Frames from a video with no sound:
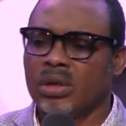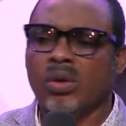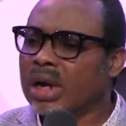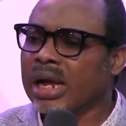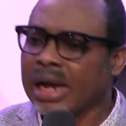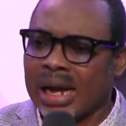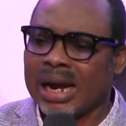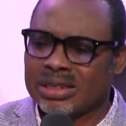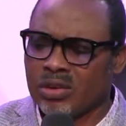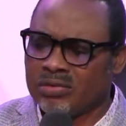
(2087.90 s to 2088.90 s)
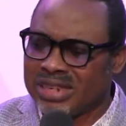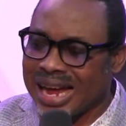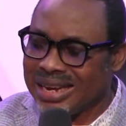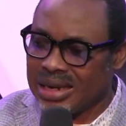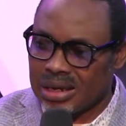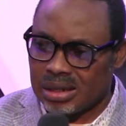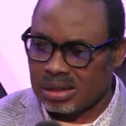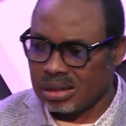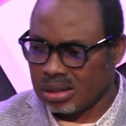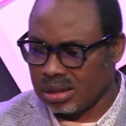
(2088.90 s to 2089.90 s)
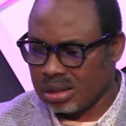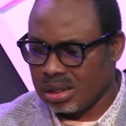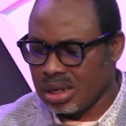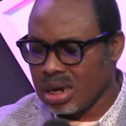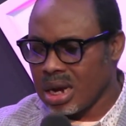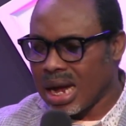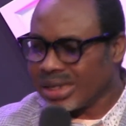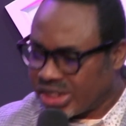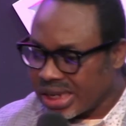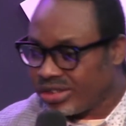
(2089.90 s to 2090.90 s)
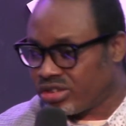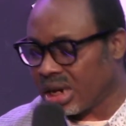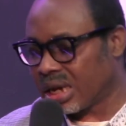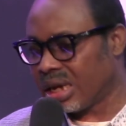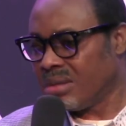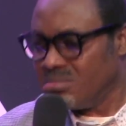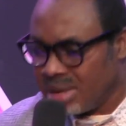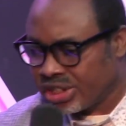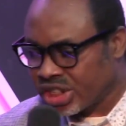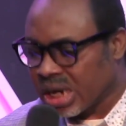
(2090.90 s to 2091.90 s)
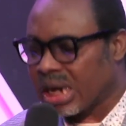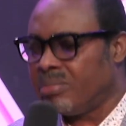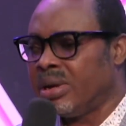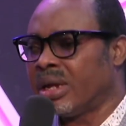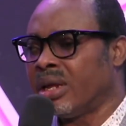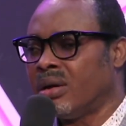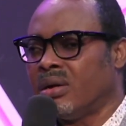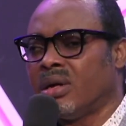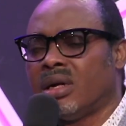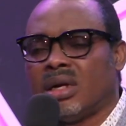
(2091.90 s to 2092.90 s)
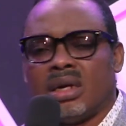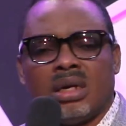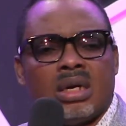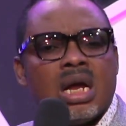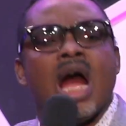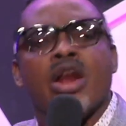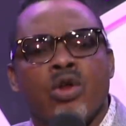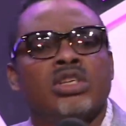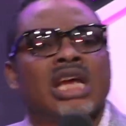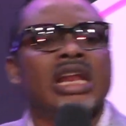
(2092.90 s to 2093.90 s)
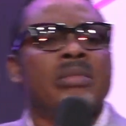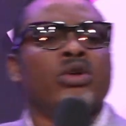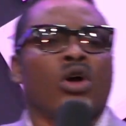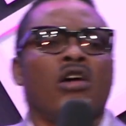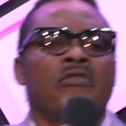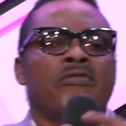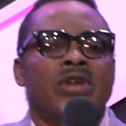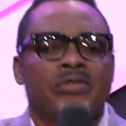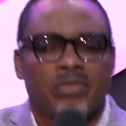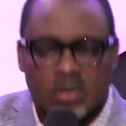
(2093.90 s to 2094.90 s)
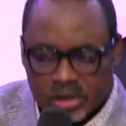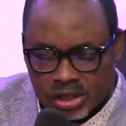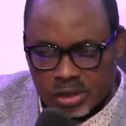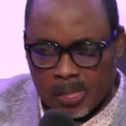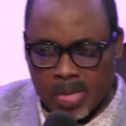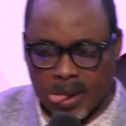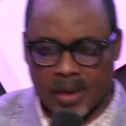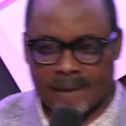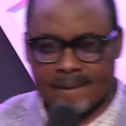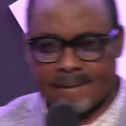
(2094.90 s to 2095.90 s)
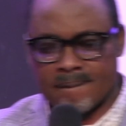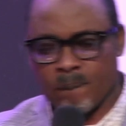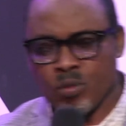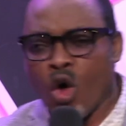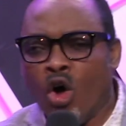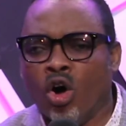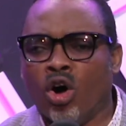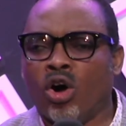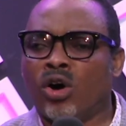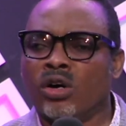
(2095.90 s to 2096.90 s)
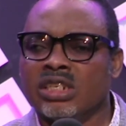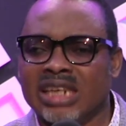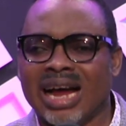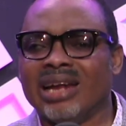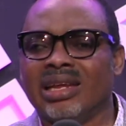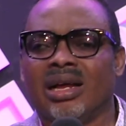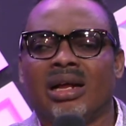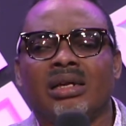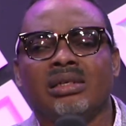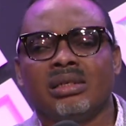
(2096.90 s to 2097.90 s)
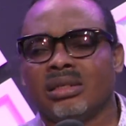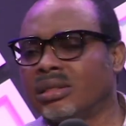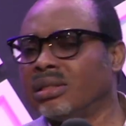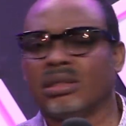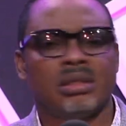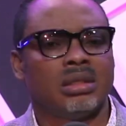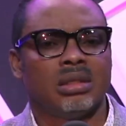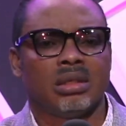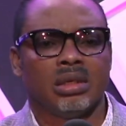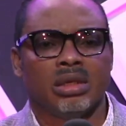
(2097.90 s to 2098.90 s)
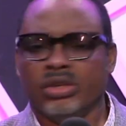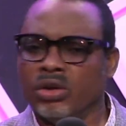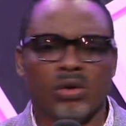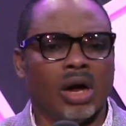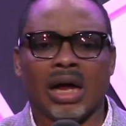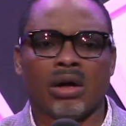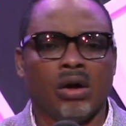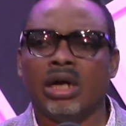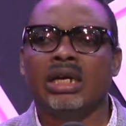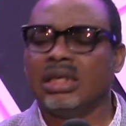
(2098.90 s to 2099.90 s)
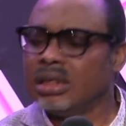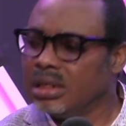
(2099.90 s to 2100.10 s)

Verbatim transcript: Look at the character of Daniel and Shadrach, Meshach, and Abednego. Those are the men you call faithfuls. Oh, Daniel, you are going